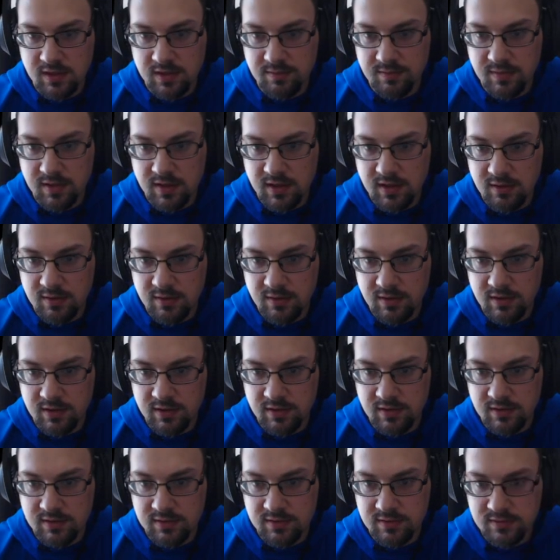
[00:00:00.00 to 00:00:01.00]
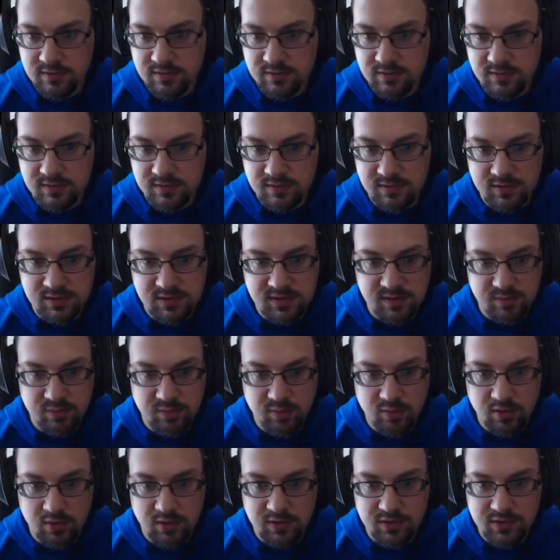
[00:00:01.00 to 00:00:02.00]
Our
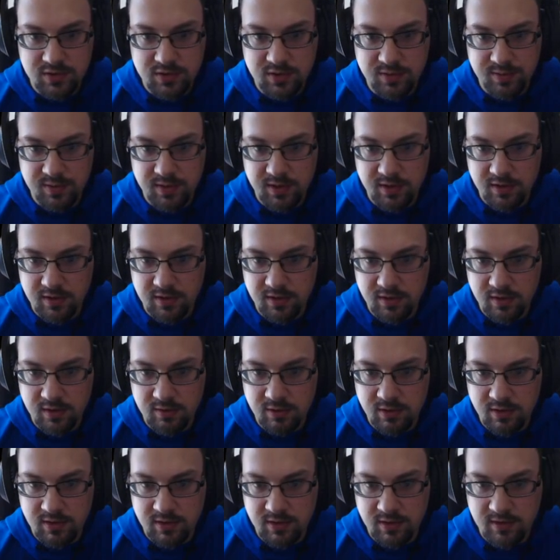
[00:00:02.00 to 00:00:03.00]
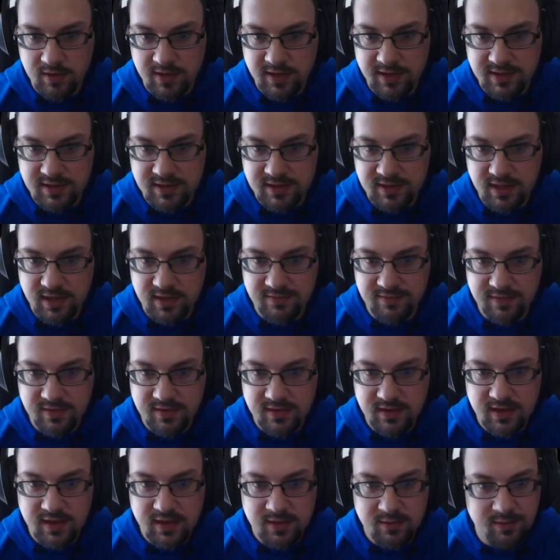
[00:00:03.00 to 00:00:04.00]
support troop here can go out and collect stuff.
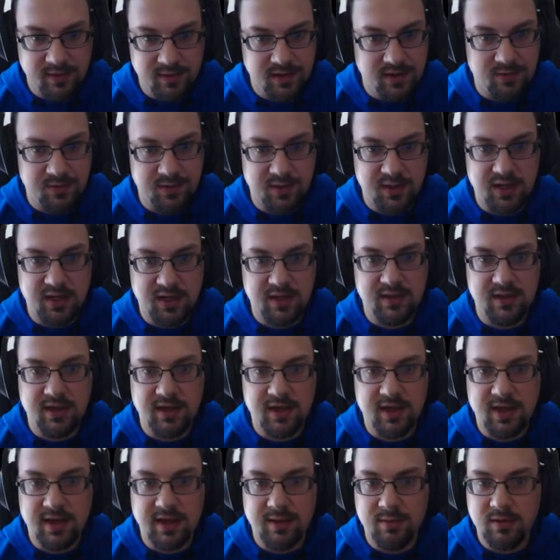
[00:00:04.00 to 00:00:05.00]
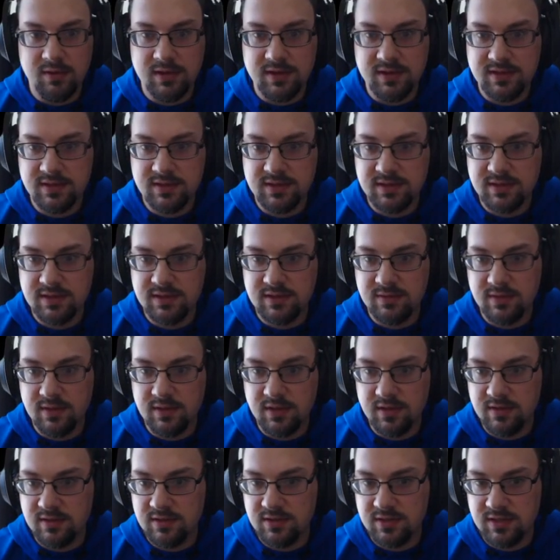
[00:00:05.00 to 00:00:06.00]
We don't need the obelisks. We
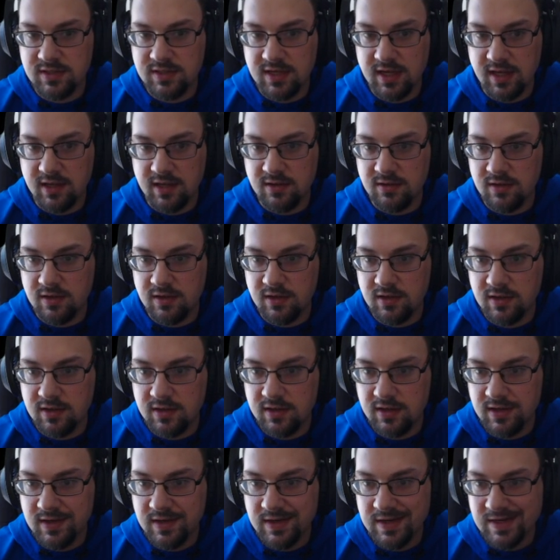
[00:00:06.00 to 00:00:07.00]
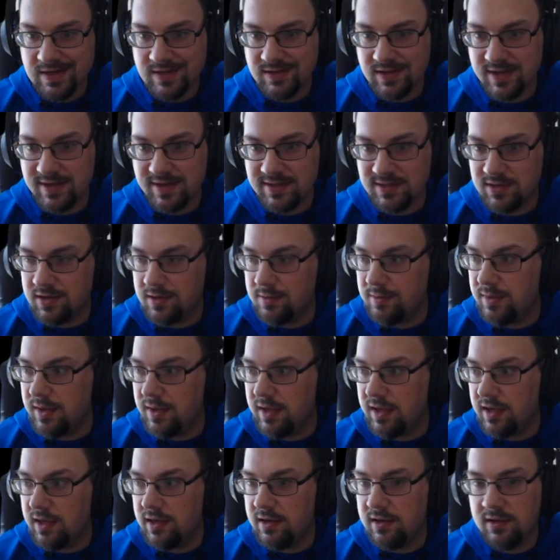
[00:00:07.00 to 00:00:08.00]
can just take a look. So that's going to
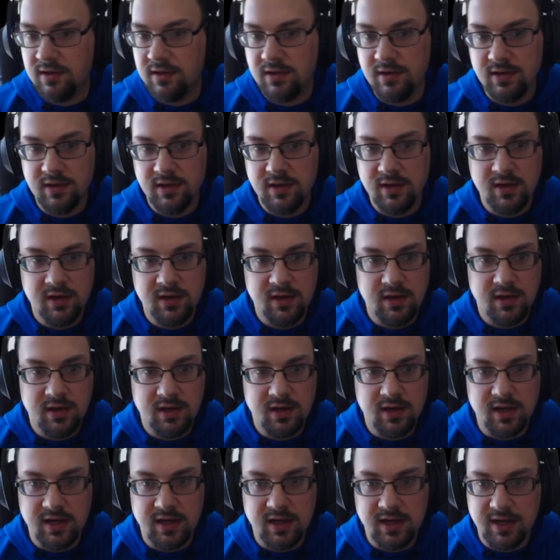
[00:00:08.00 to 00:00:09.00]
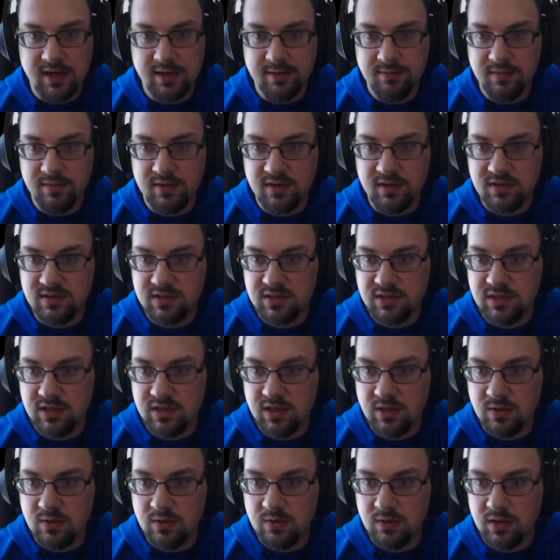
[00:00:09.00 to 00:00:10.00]
be
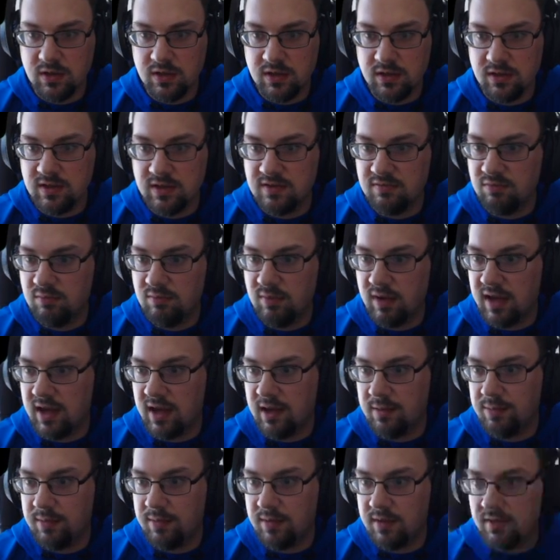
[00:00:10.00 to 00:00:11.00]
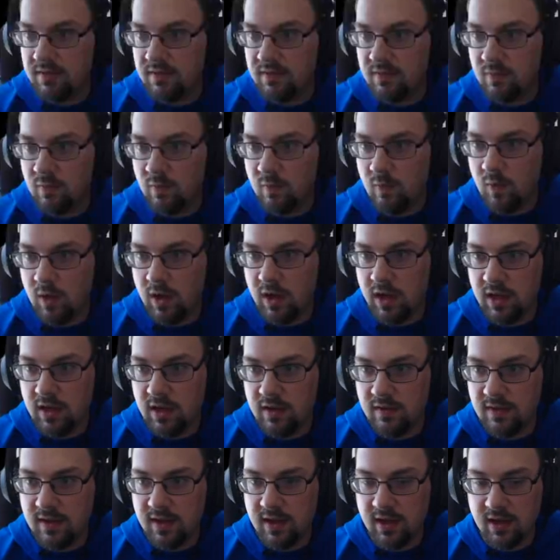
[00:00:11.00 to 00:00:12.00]
Snow in this map is way
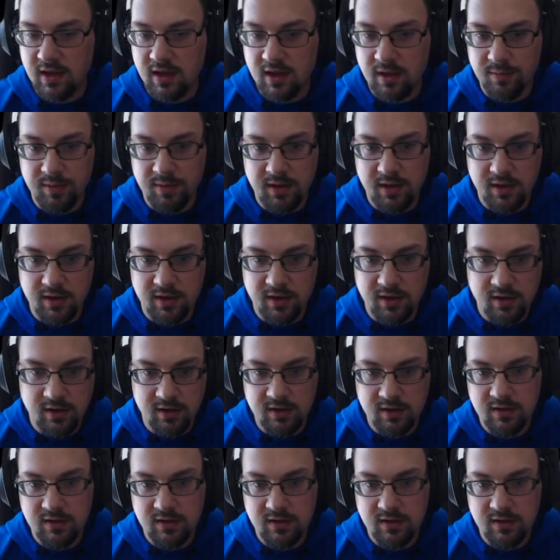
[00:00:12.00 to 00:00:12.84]
the heck up here.